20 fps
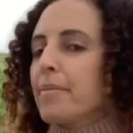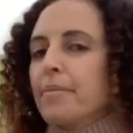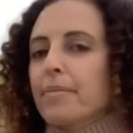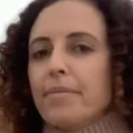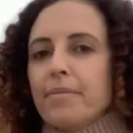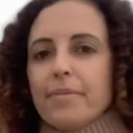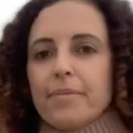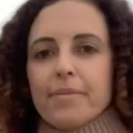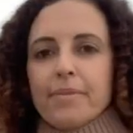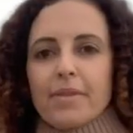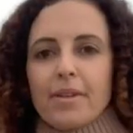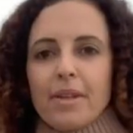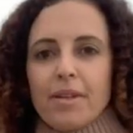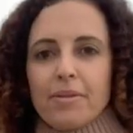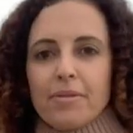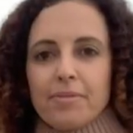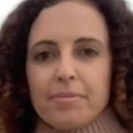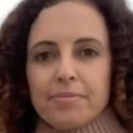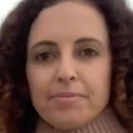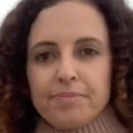
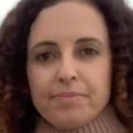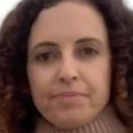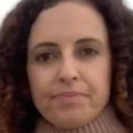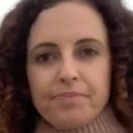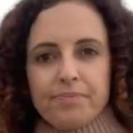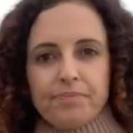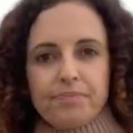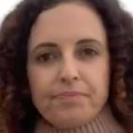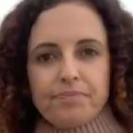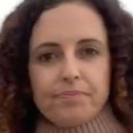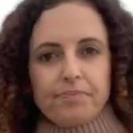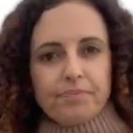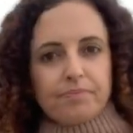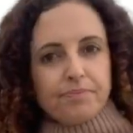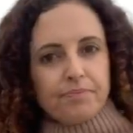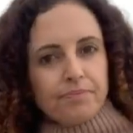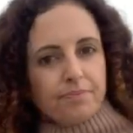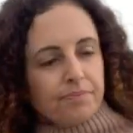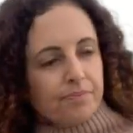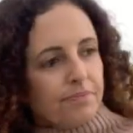
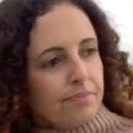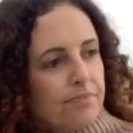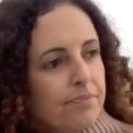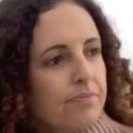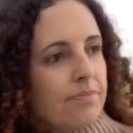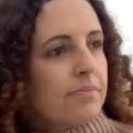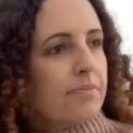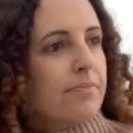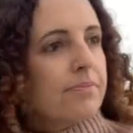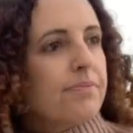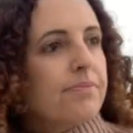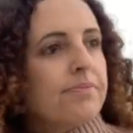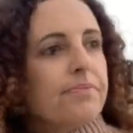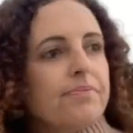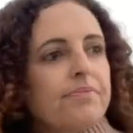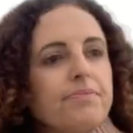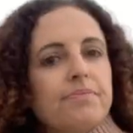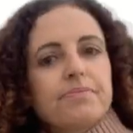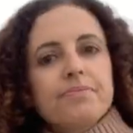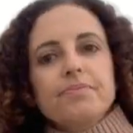
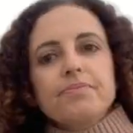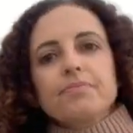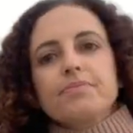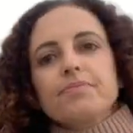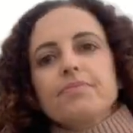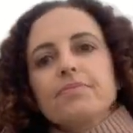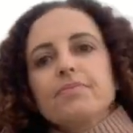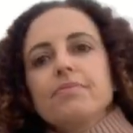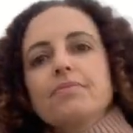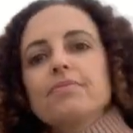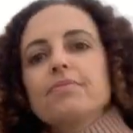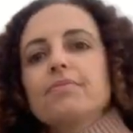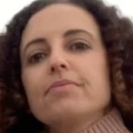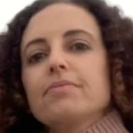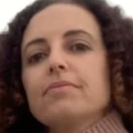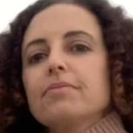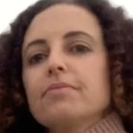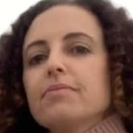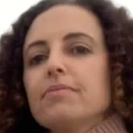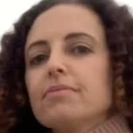
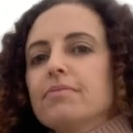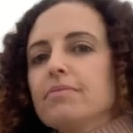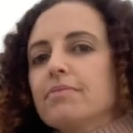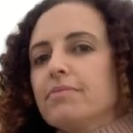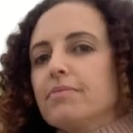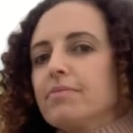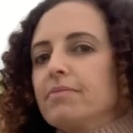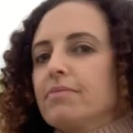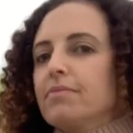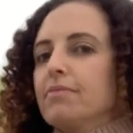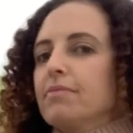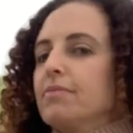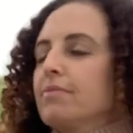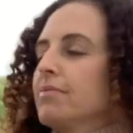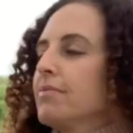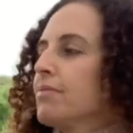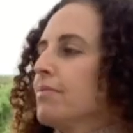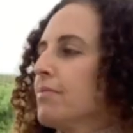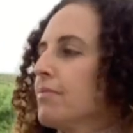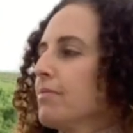
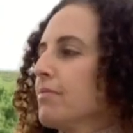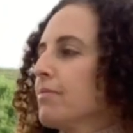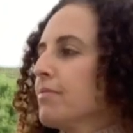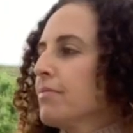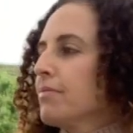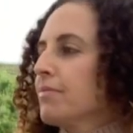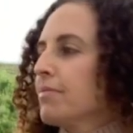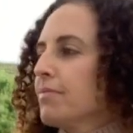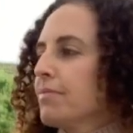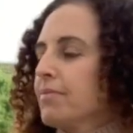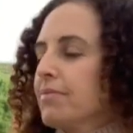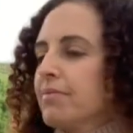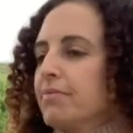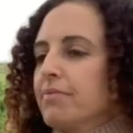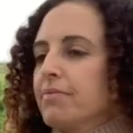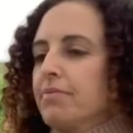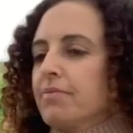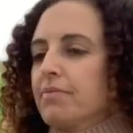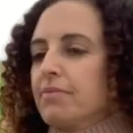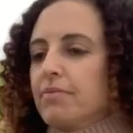
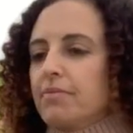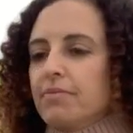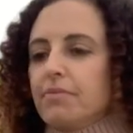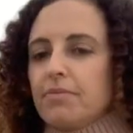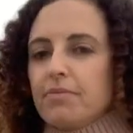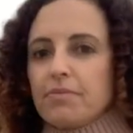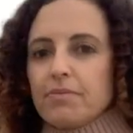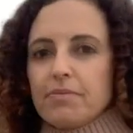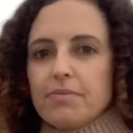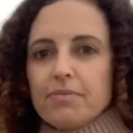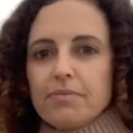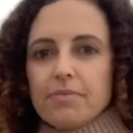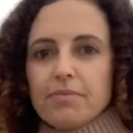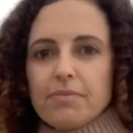(not speaking)